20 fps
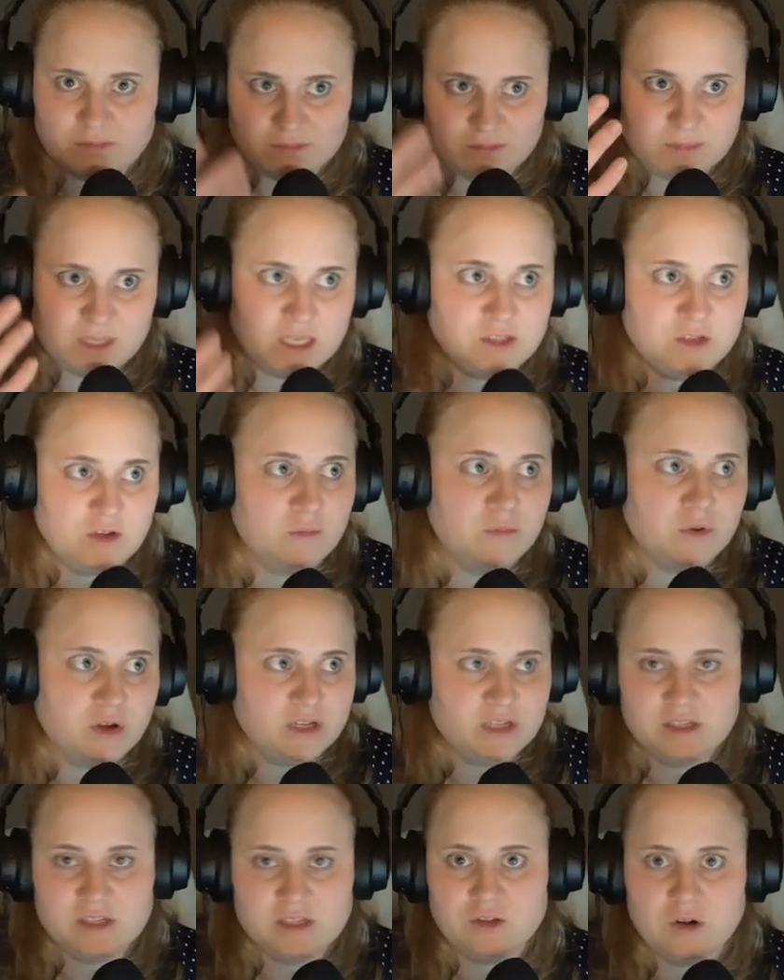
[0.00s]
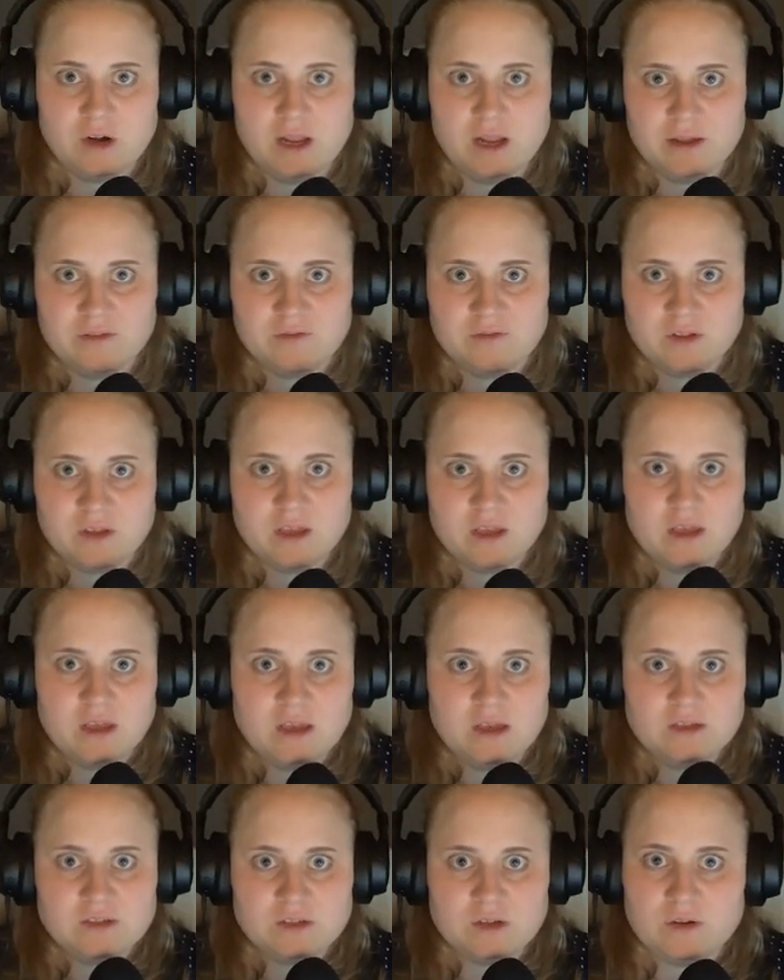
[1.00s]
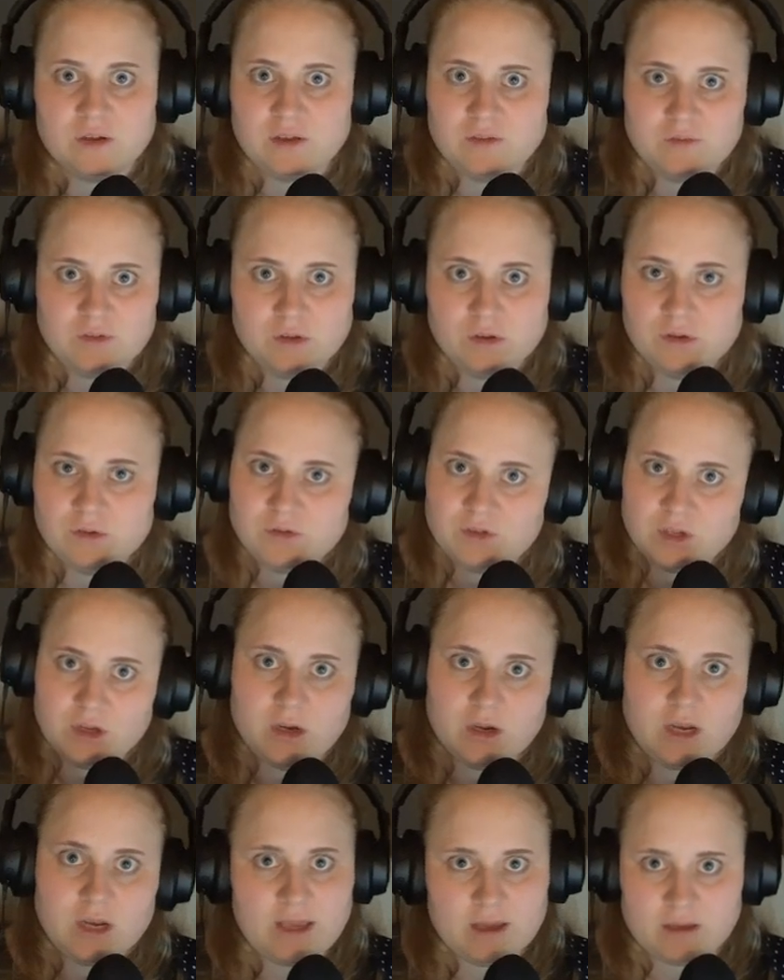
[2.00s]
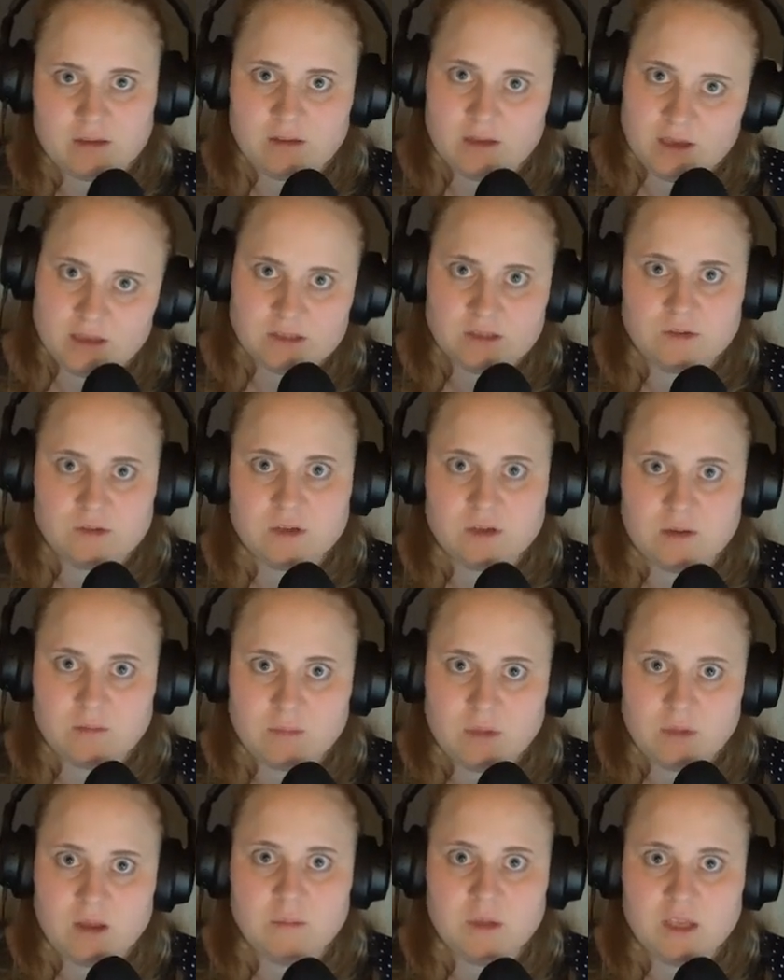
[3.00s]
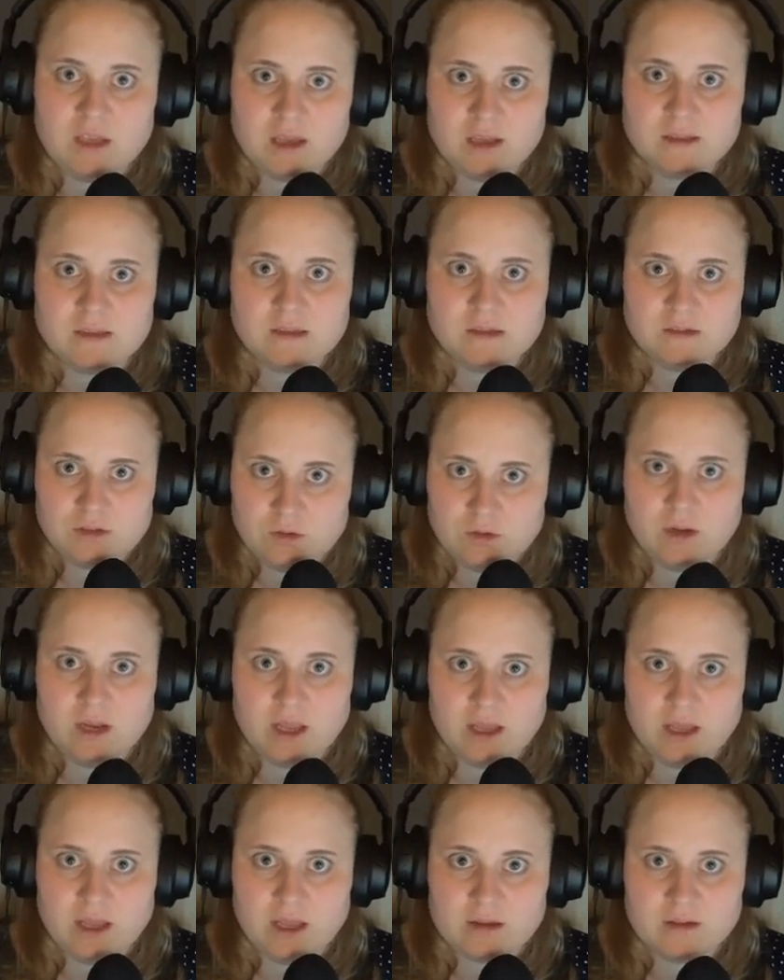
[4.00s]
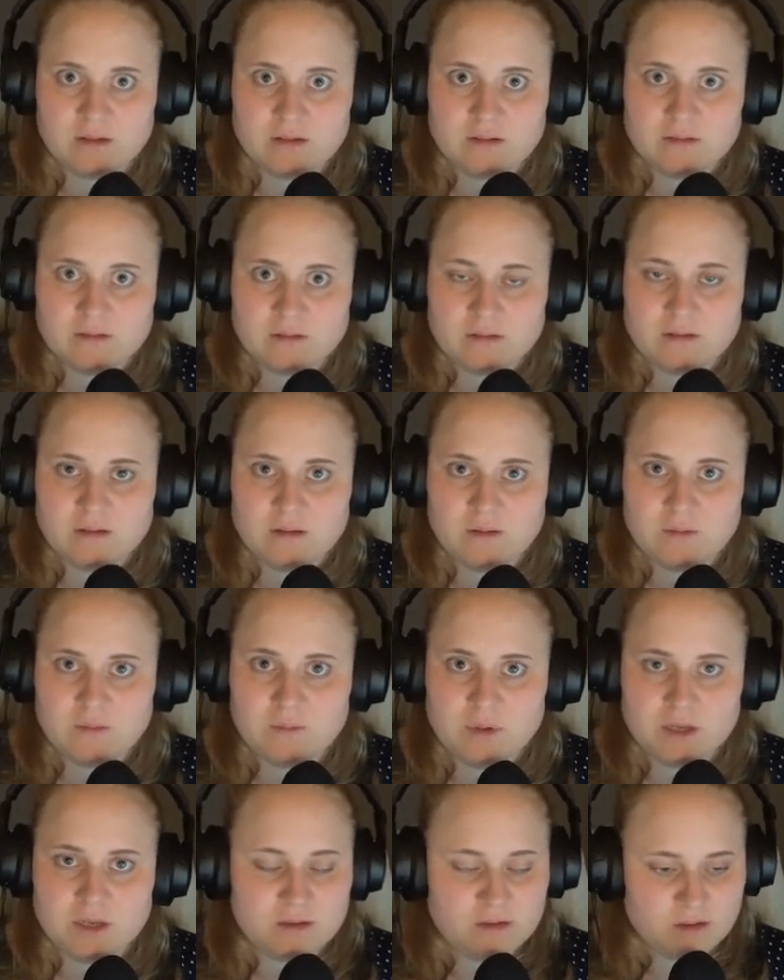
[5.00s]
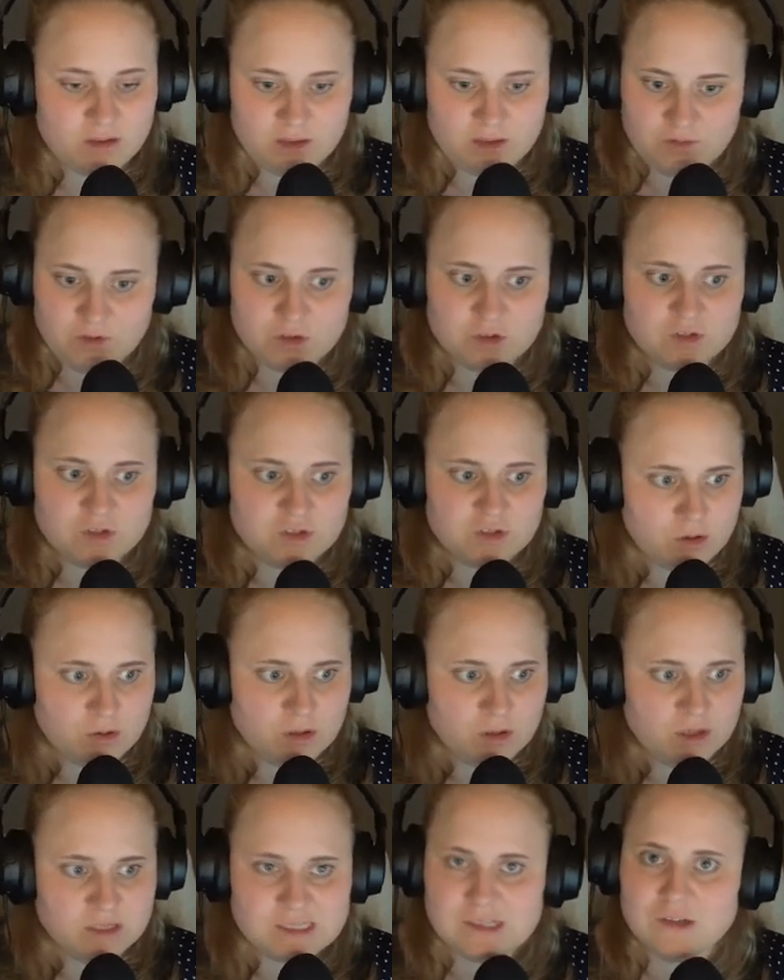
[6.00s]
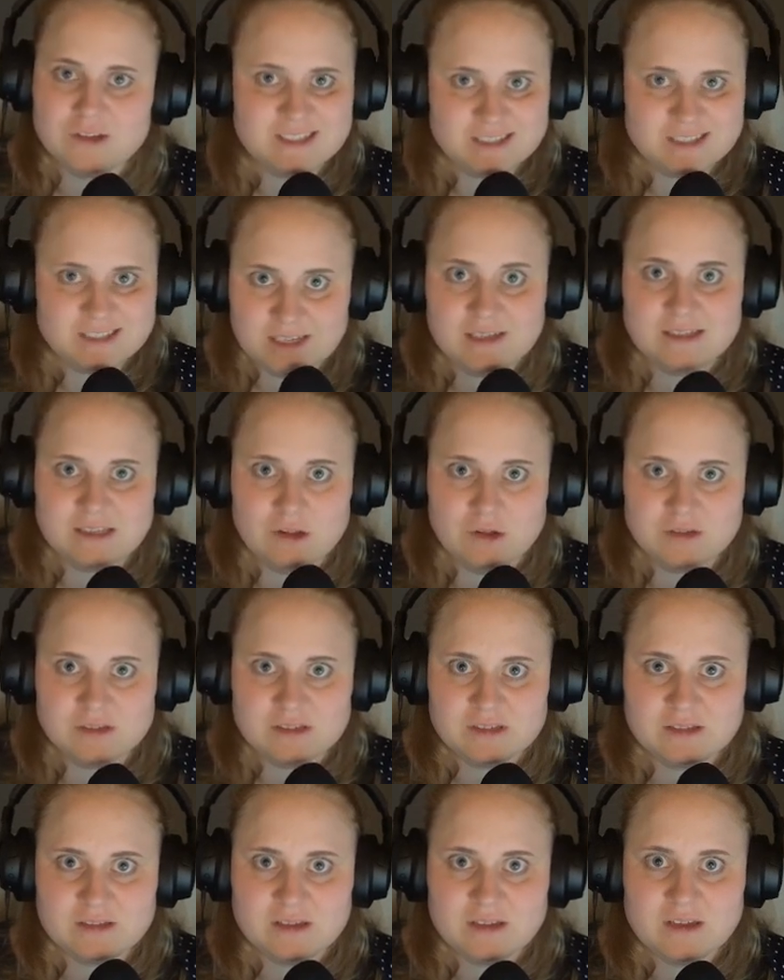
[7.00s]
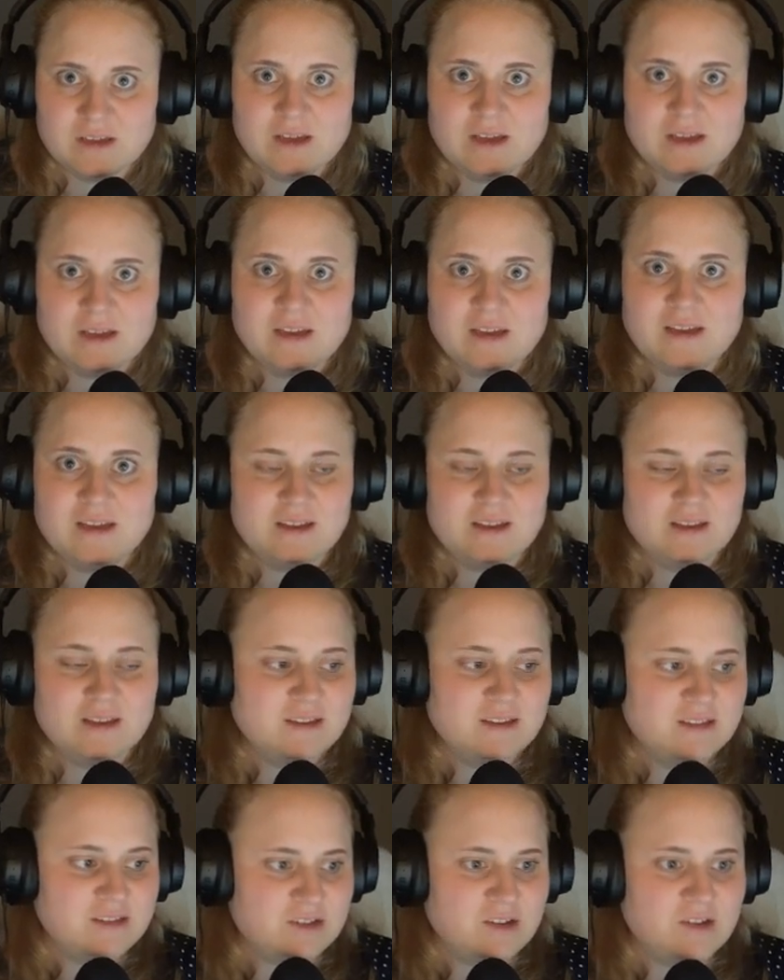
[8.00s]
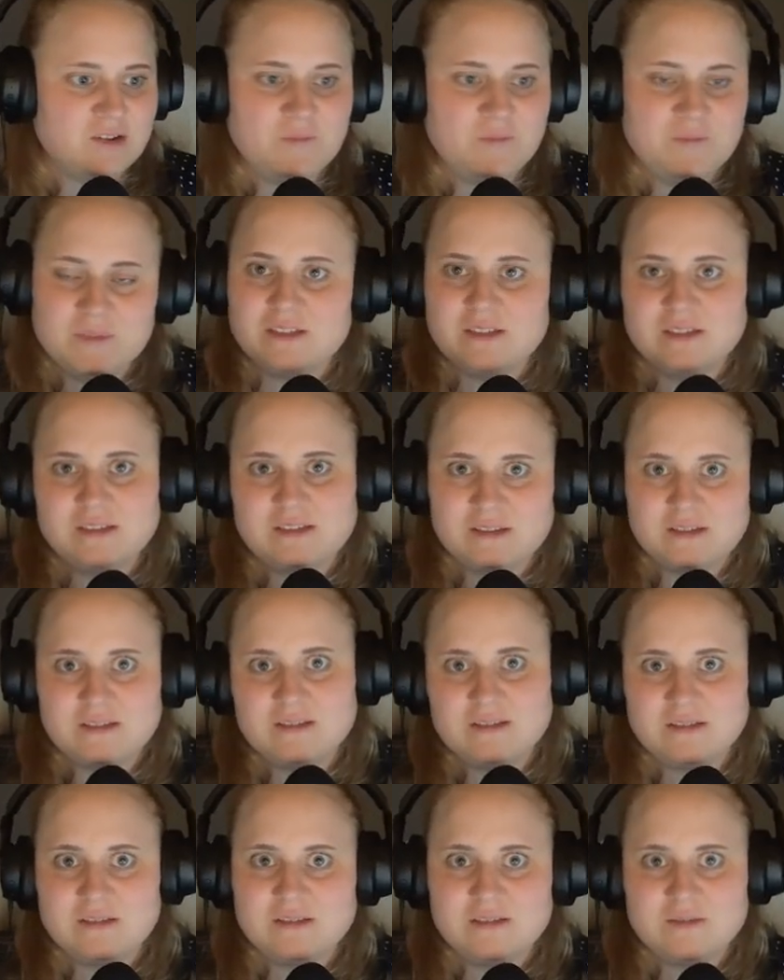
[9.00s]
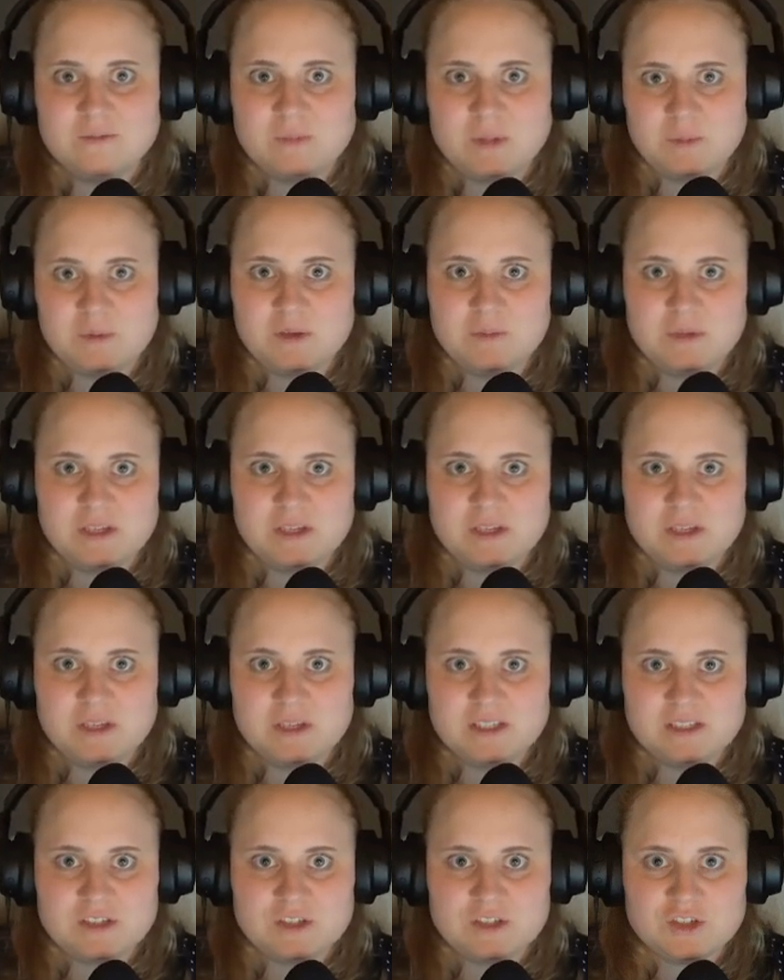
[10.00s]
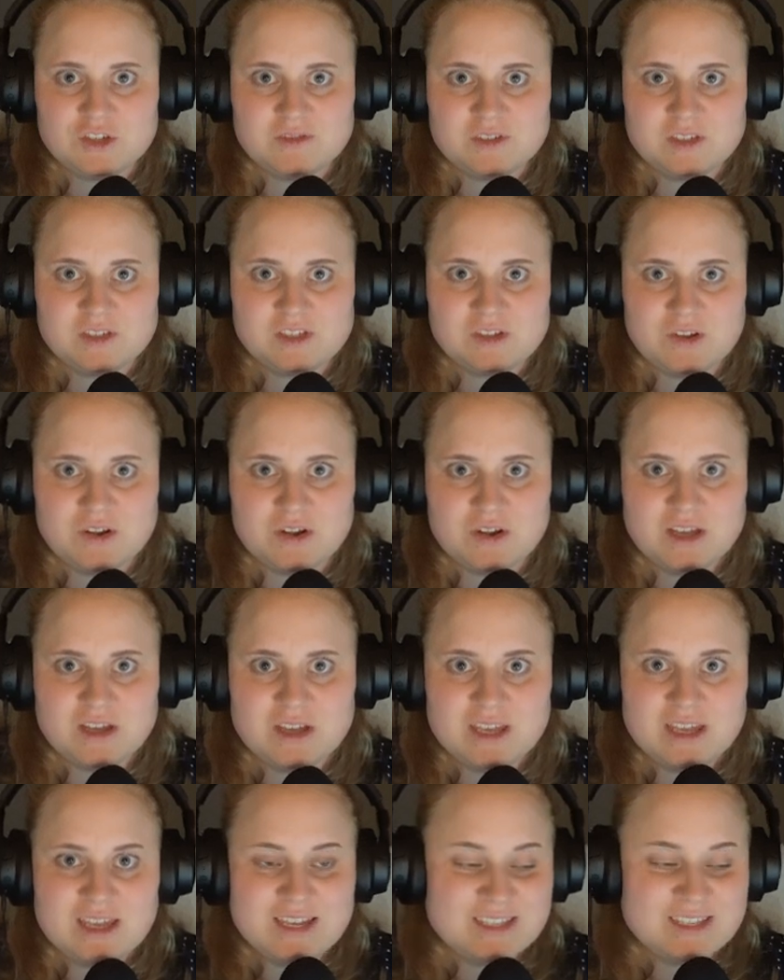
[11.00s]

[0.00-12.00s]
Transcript: body, in your life. So if you lose your leg, yes, you can maybe get a new leg. But if your soul is lost, then it's lost. So this is maybe the message of the song. So